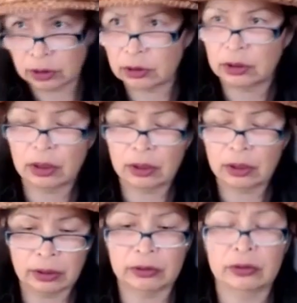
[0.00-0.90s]

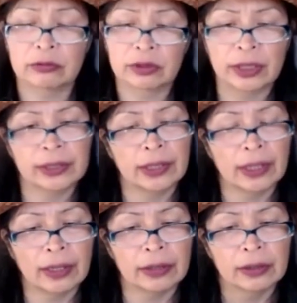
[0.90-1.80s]
daylight, it was like
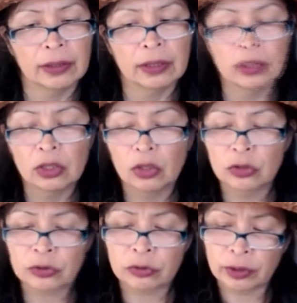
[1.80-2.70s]
that.
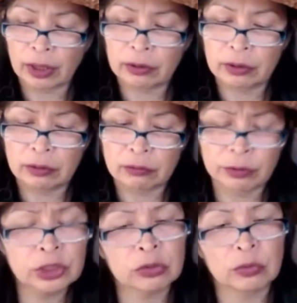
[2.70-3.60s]
So that
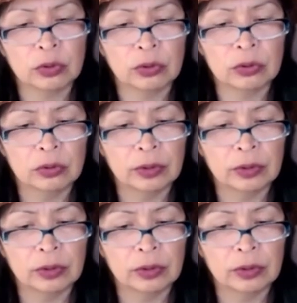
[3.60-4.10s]
ritual